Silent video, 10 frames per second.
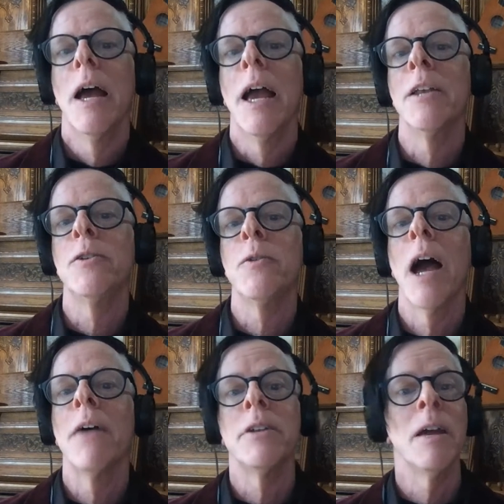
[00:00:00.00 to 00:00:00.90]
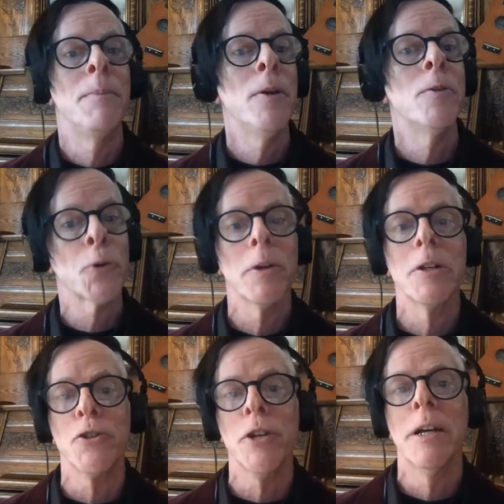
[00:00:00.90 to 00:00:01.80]
And you have a debut
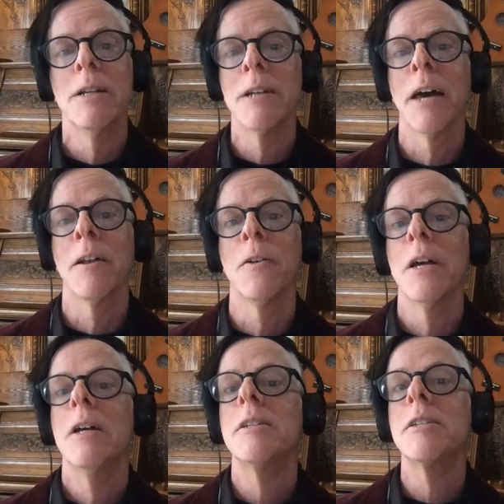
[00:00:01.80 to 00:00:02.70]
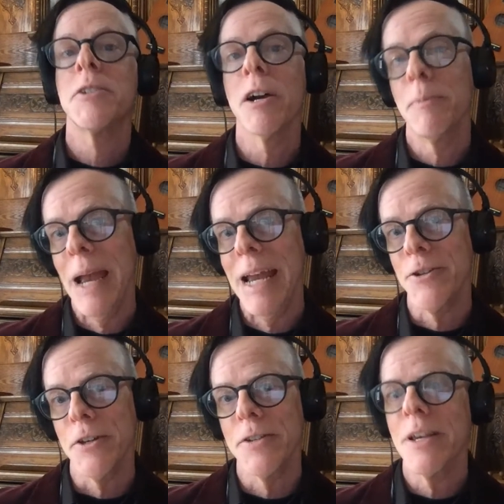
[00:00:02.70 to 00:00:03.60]
trilogy titled Stuck
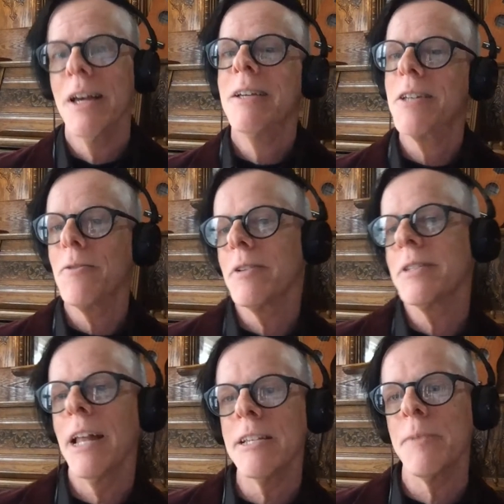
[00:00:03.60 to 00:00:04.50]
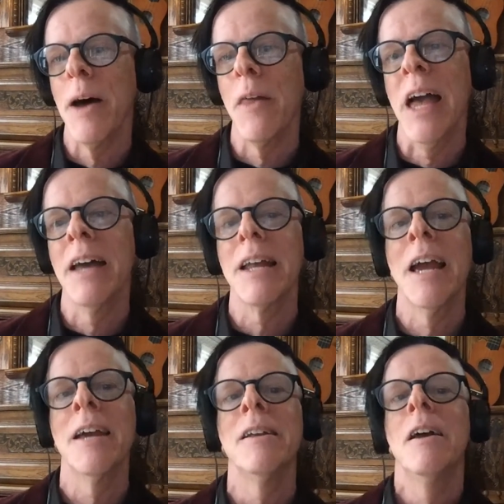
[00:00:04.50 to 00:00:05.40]
Pages. So tell us about that
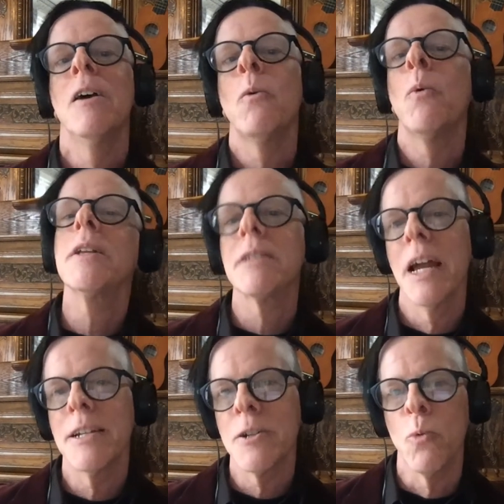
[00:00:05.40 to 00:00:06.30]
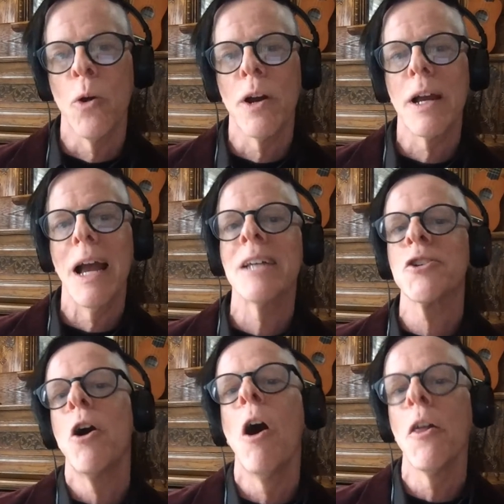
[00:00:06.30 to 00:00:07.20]
and what it's like to work as
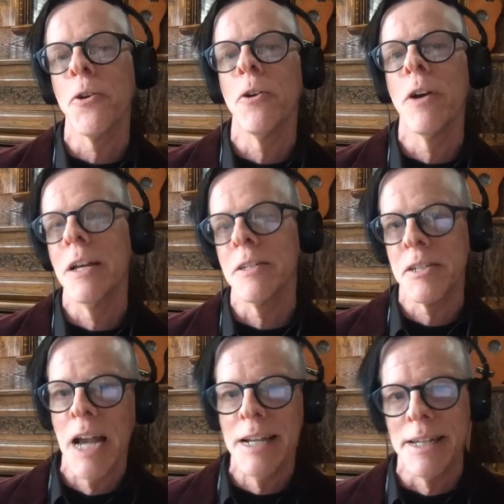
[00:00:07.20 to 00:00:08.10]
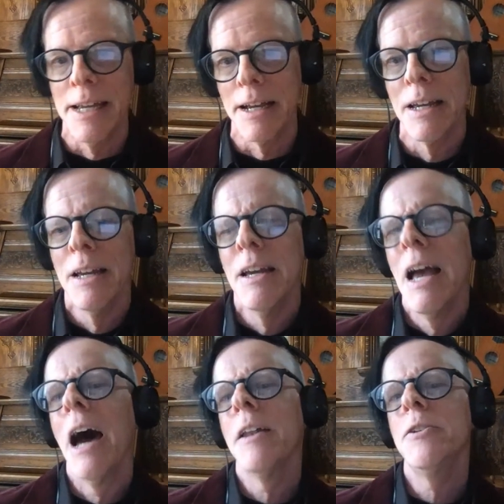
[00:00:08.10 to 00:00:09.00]
an author as a side gig.
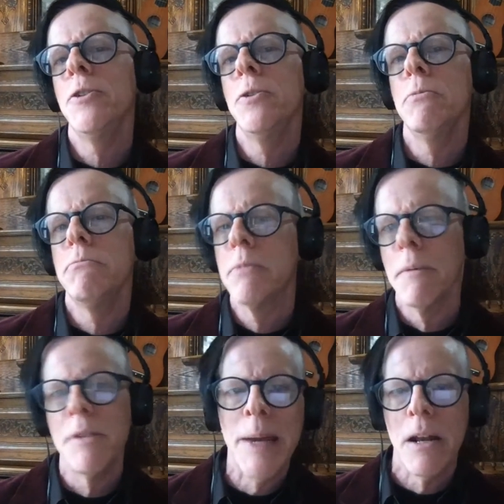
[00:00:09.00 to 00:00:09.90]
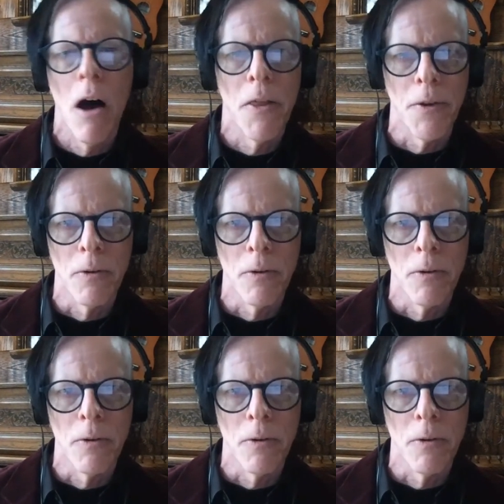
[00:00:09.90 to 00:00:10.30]
How did you come to be an author?